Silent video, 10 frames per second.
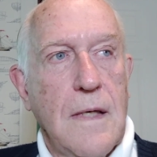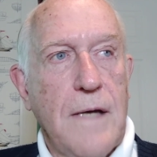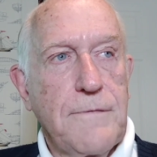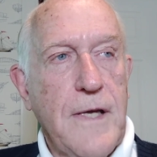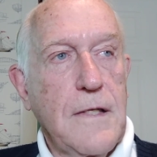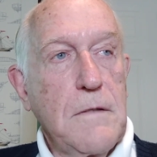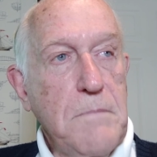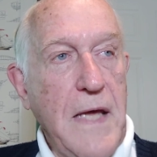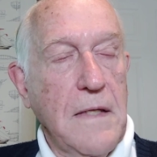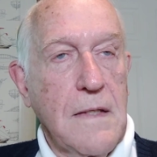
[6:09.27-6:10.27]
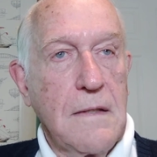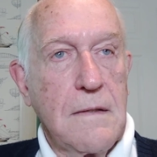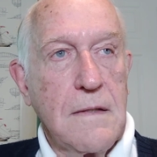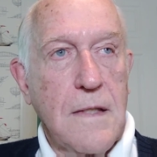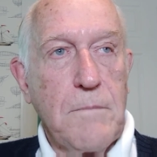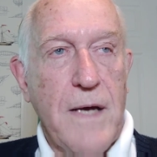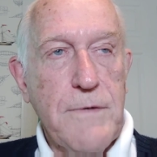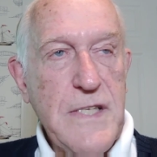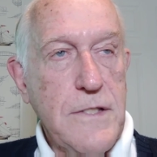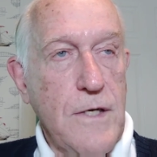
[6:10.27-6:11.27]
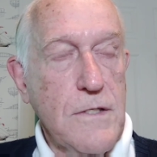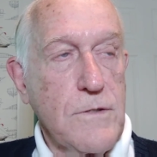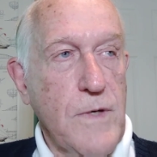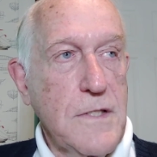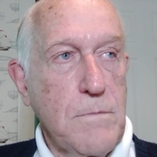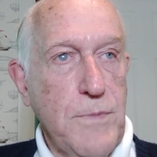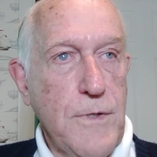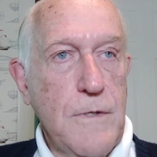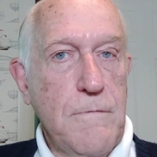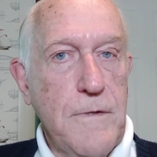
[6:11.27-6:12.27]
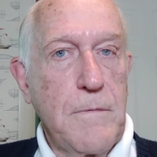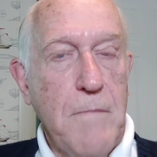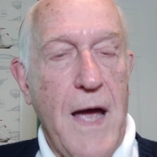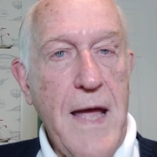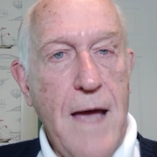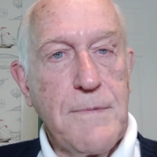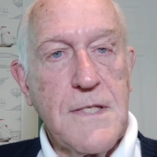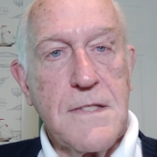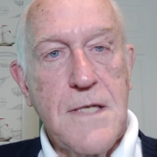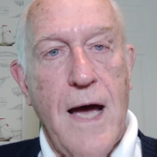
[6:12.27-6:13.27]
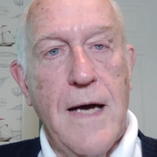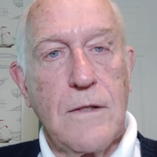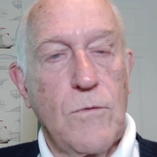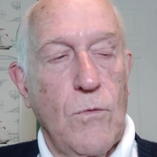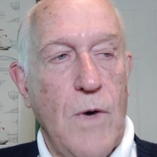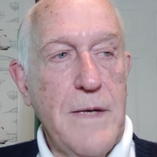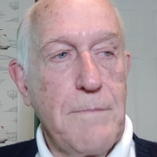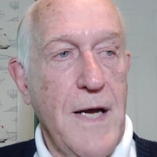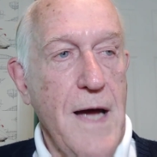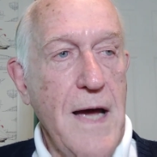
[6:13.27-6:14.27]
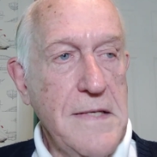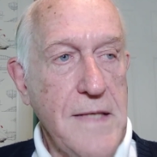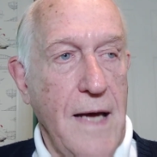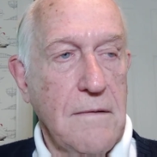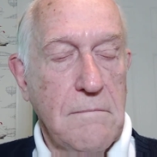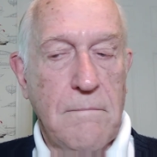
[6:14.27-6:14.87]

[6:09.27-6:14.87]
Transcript: I freely admit that my research was to prove that my habits as a child wiped my eyes out.